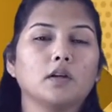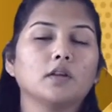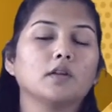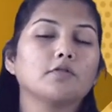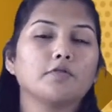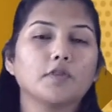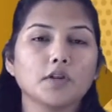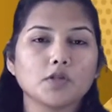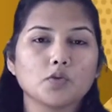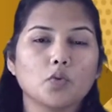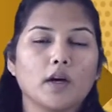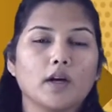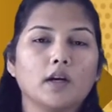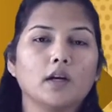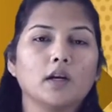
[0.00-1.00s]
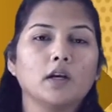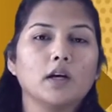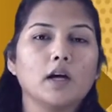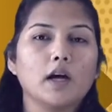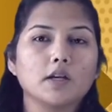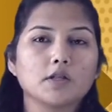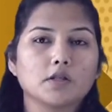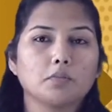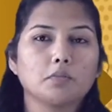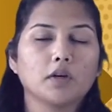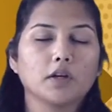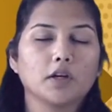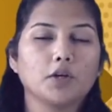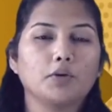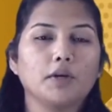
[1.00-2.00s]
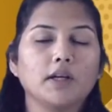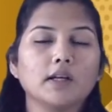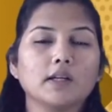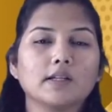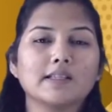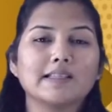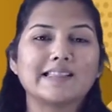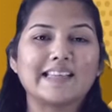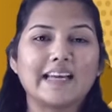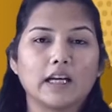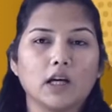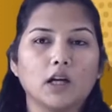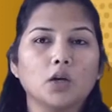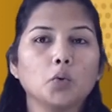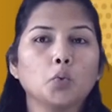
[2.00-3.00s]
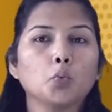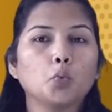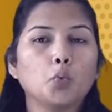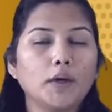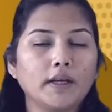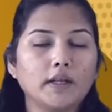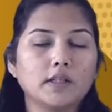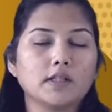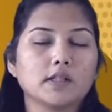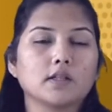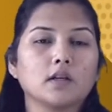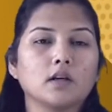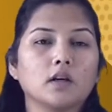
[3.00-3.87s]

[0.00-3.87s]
The first one is the Mercury, second Venus,